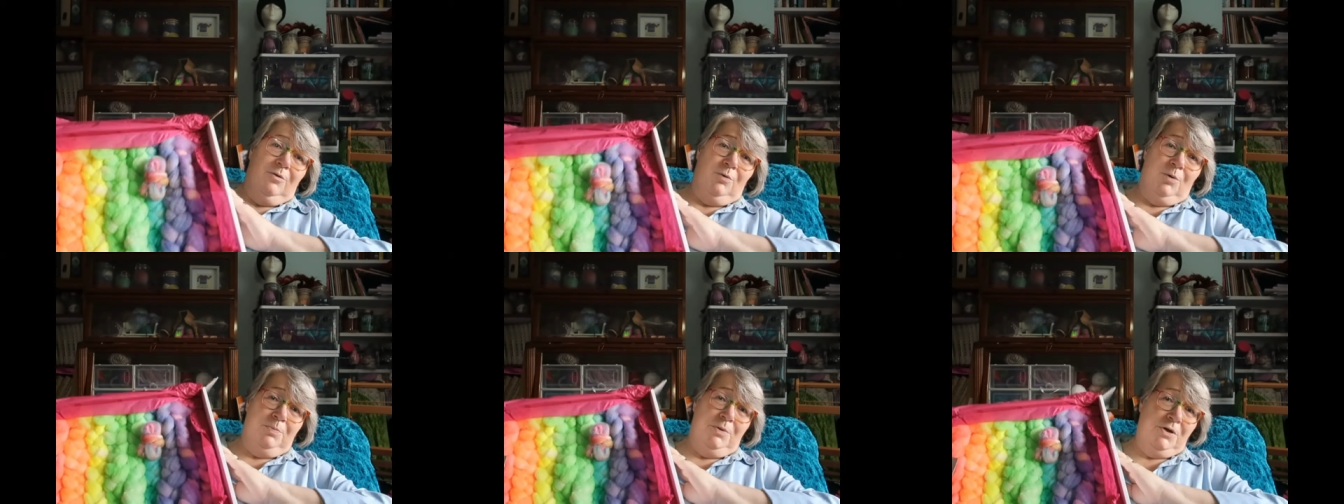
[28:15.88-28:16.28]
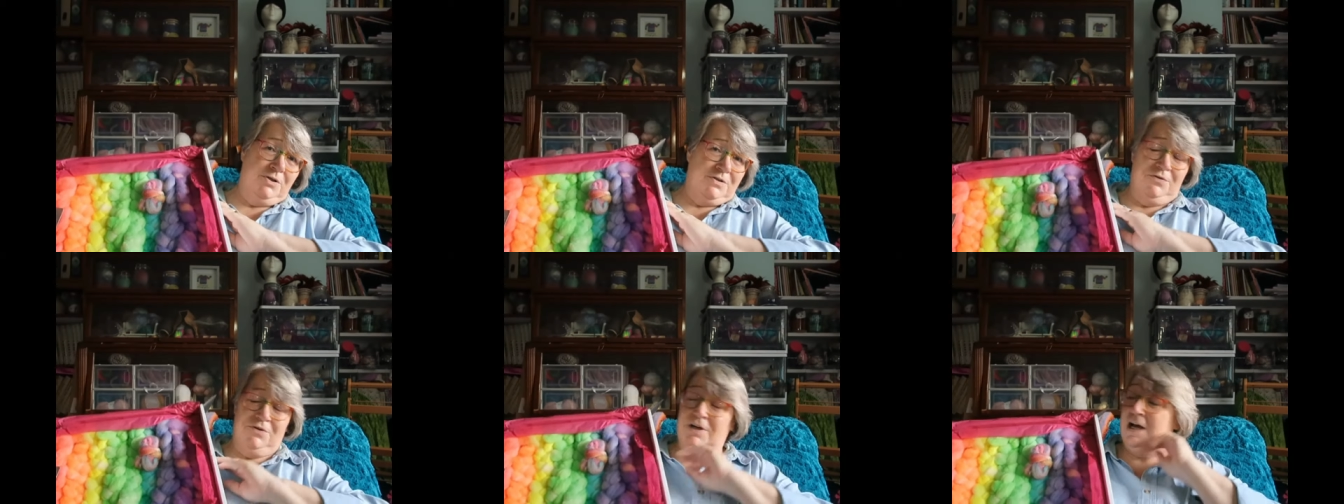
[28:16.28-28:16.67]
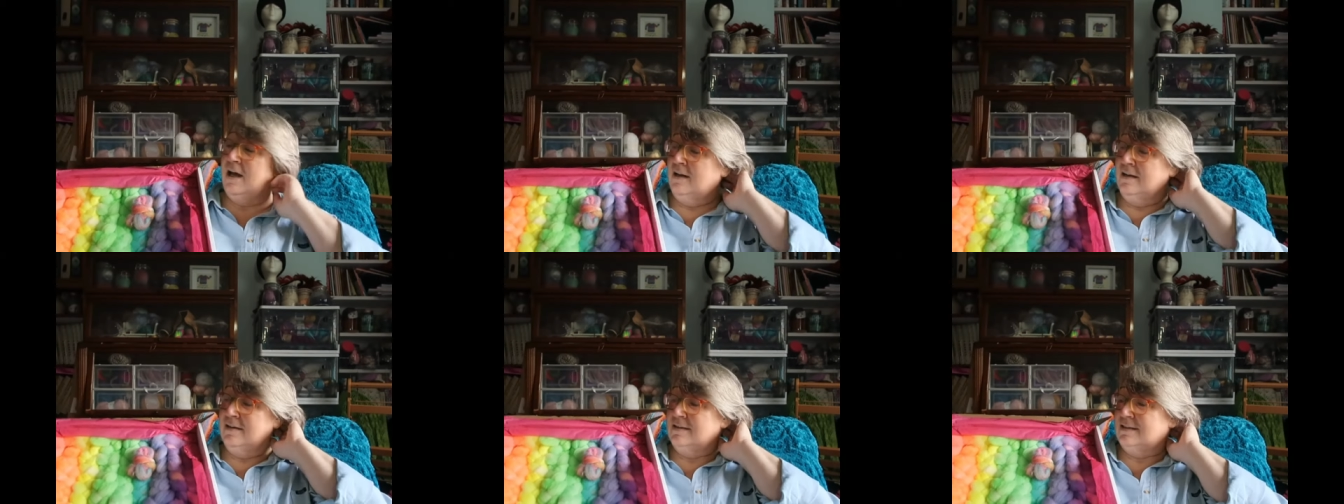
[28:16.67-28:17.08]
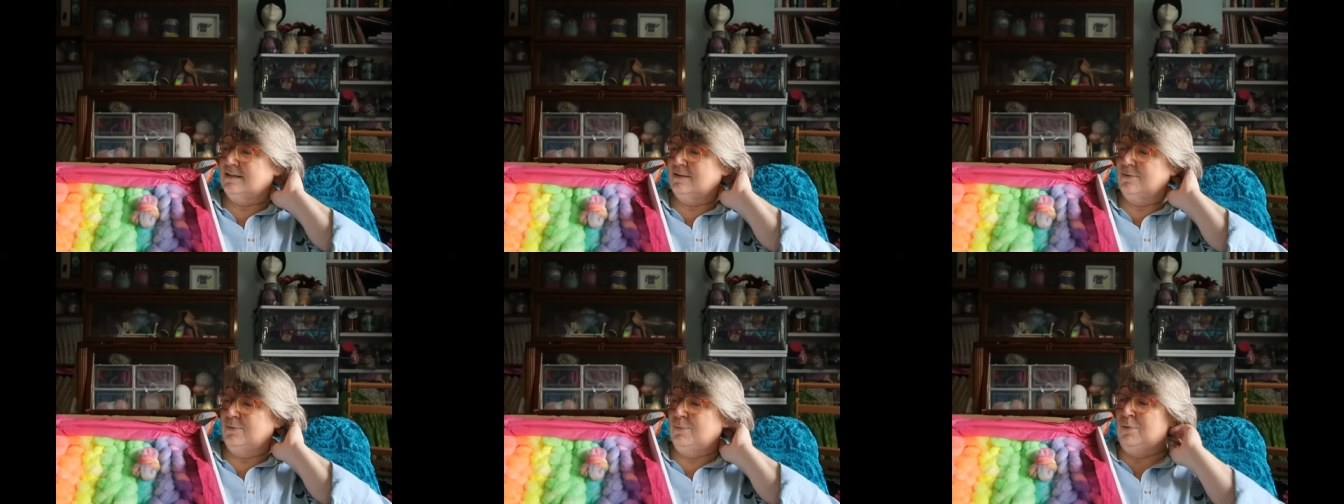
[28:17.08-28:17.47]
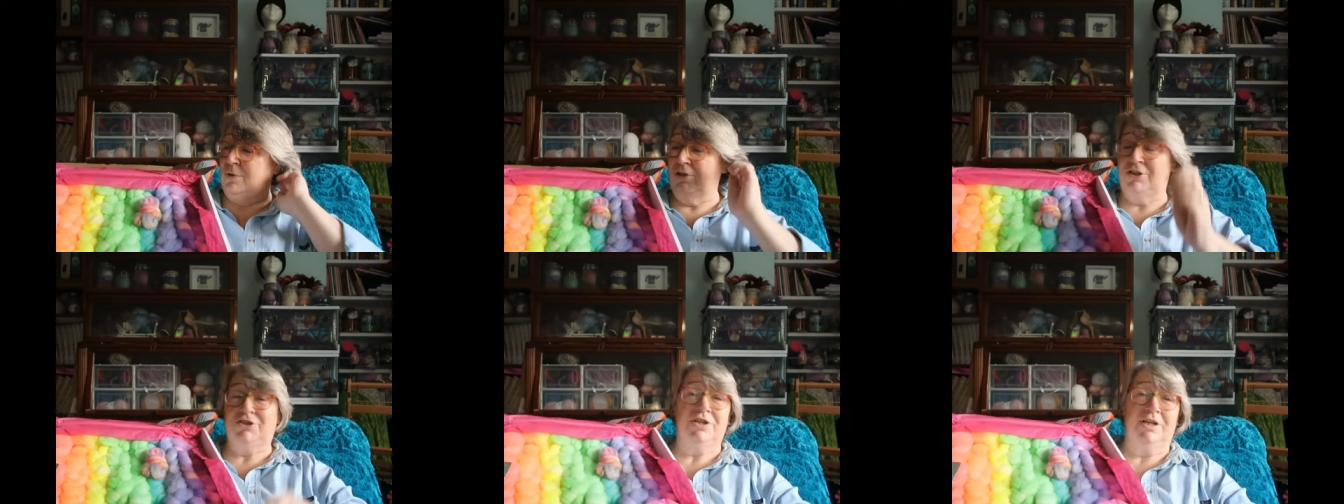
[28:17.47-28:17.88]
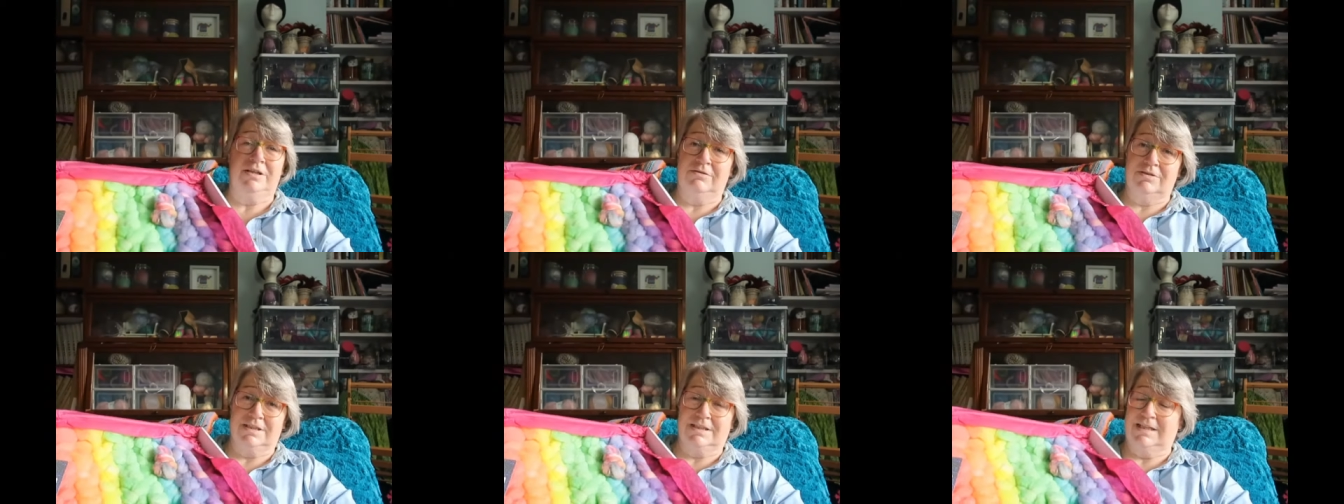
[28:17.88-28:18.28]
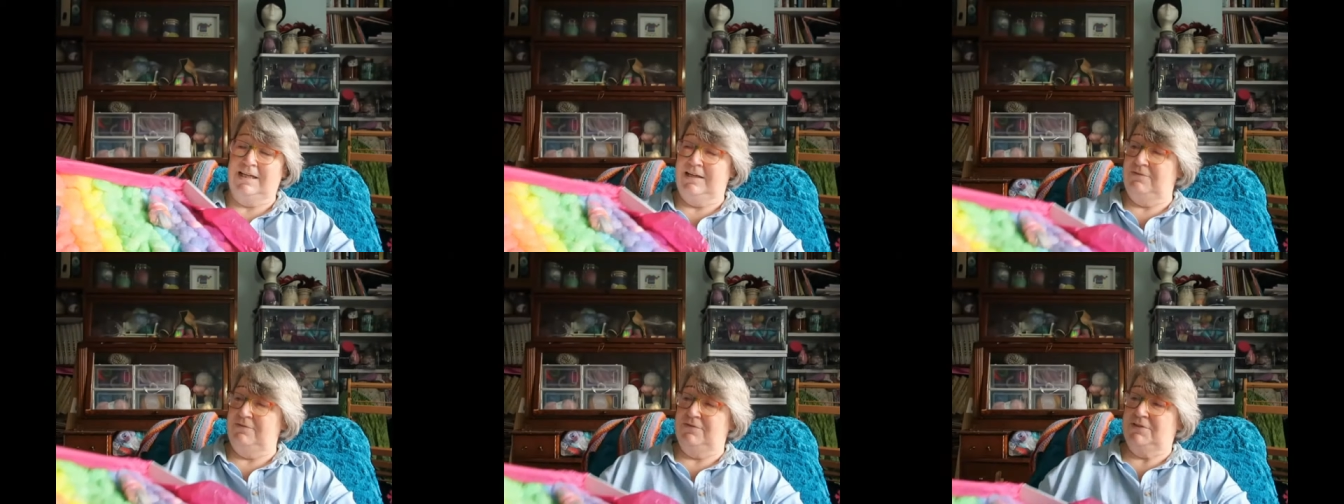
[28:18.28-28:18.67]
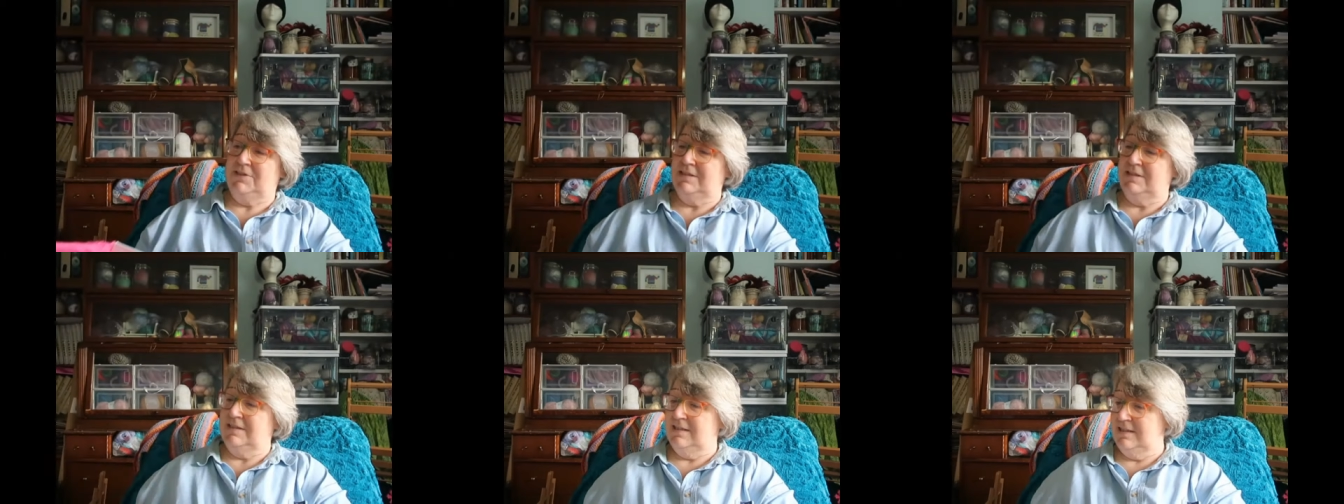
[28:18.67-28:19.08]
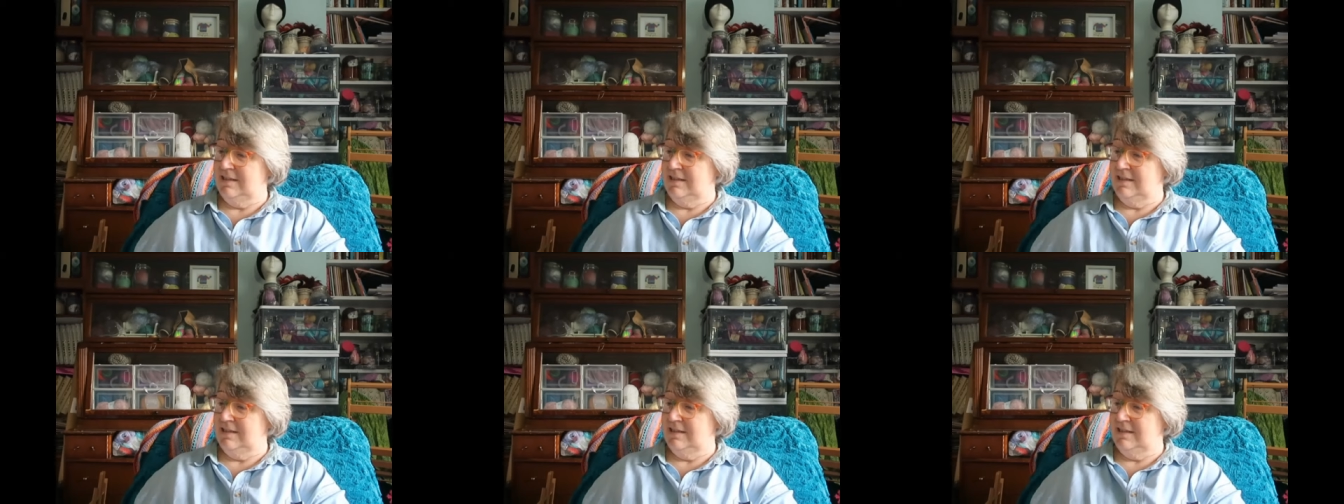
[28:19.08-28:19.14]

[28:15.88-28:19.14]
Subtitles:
What beautiful colours. What a generous gift.